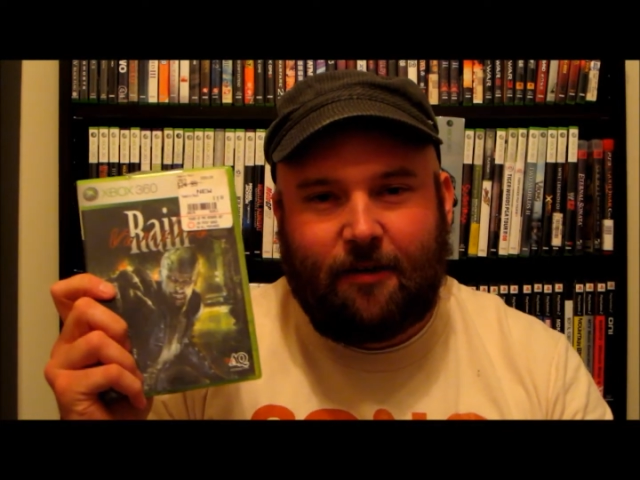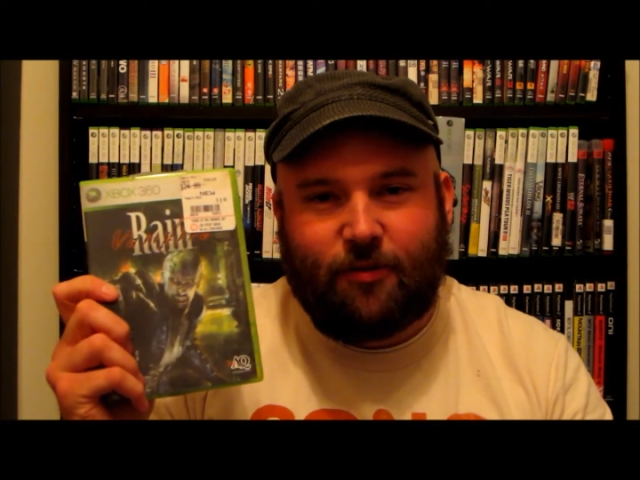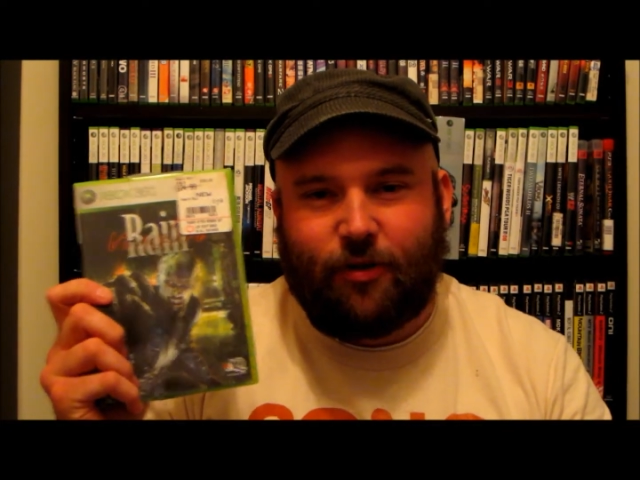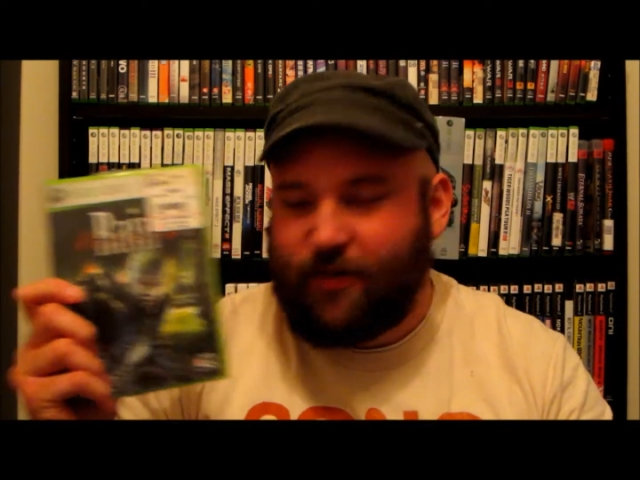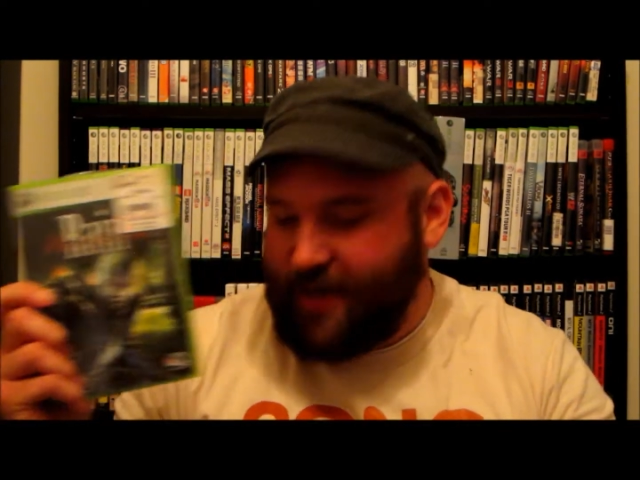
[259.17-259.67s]

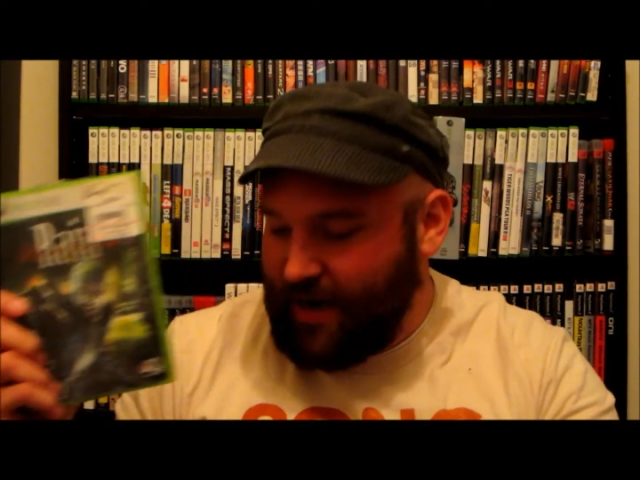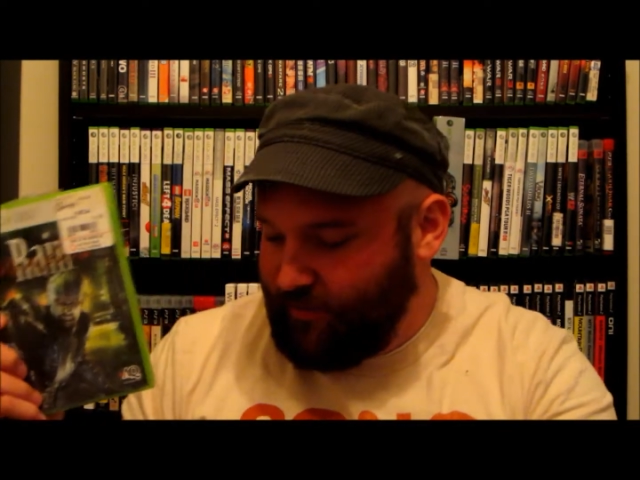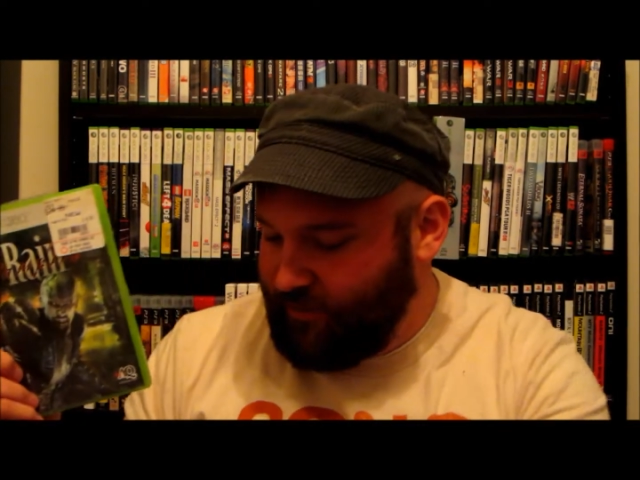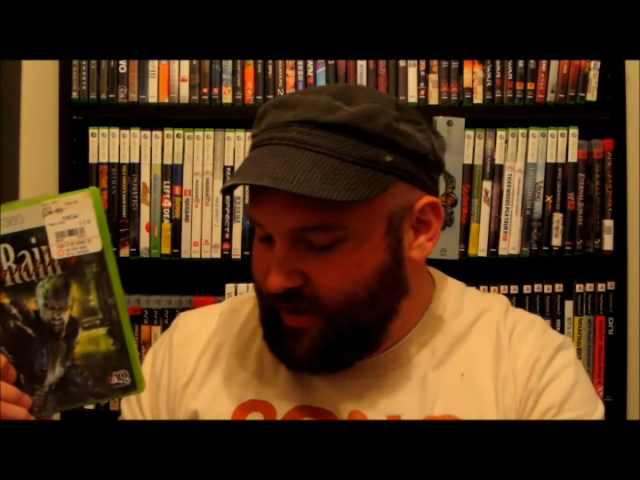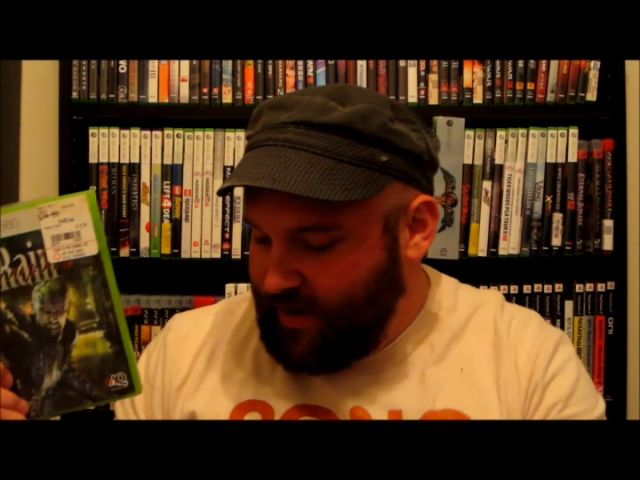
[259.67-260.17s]
so this kind
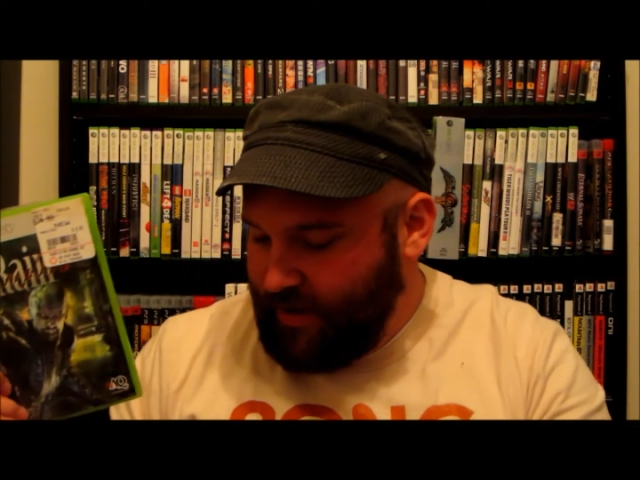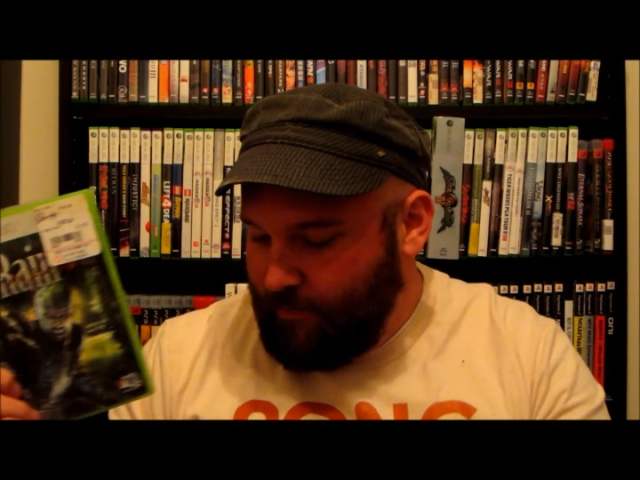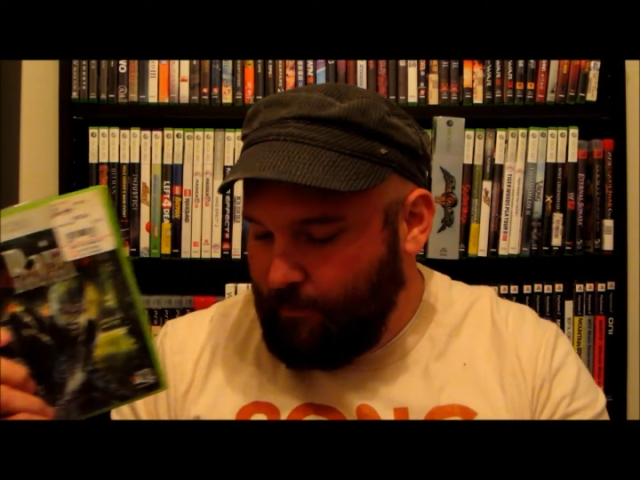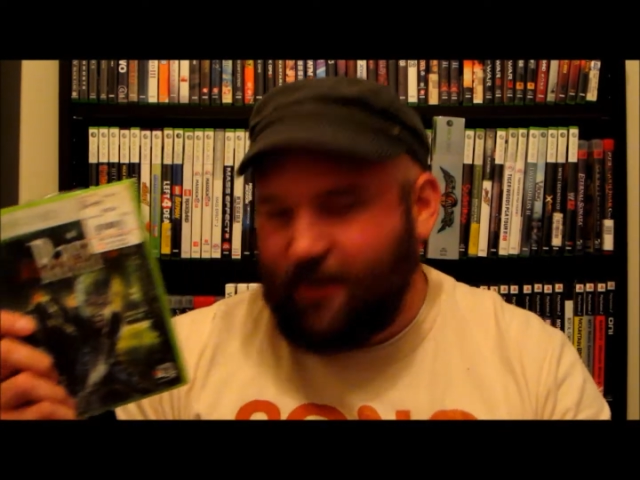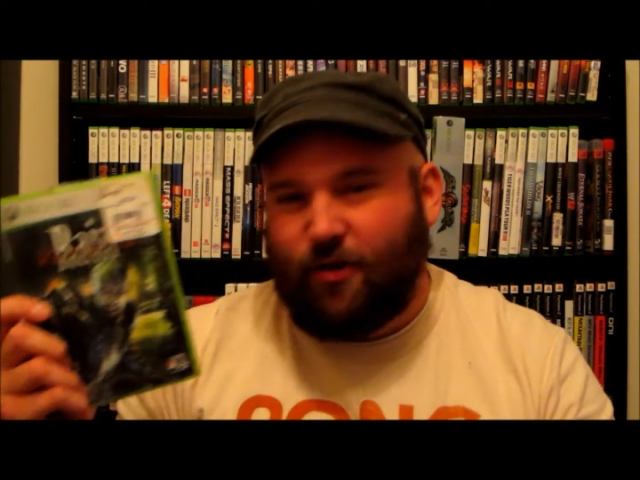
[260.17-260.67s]
of
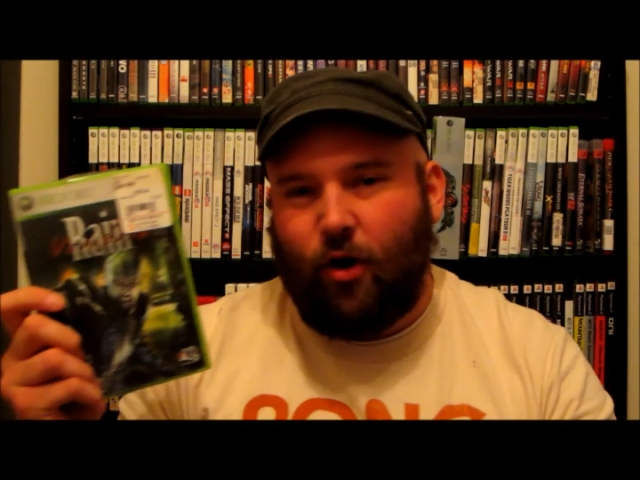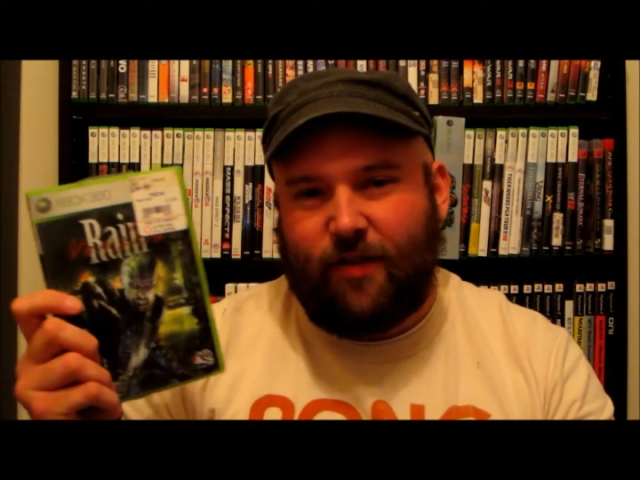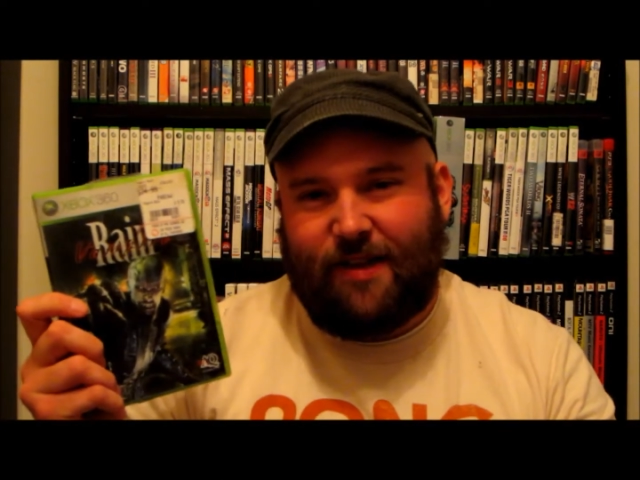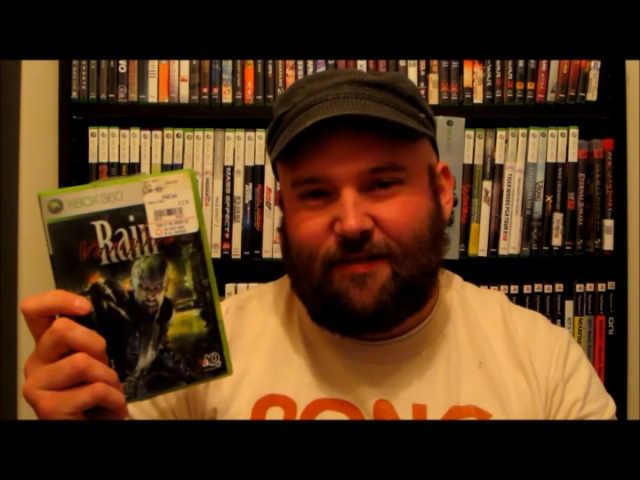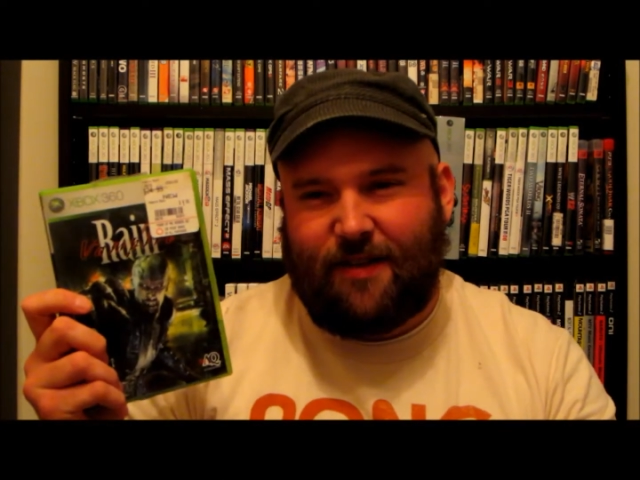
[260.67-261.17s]
makes all these